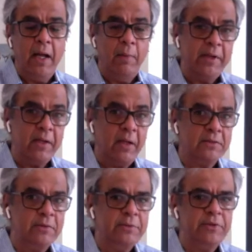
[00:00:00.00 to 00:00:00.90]
helping
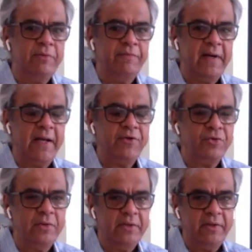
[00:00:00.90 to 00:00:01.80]
customers through
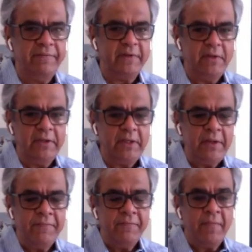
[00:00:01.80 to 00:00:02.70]
financial
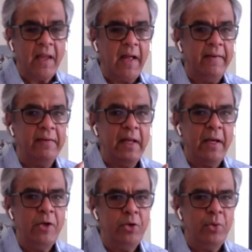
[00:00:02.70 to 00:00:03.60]
difficulty, and then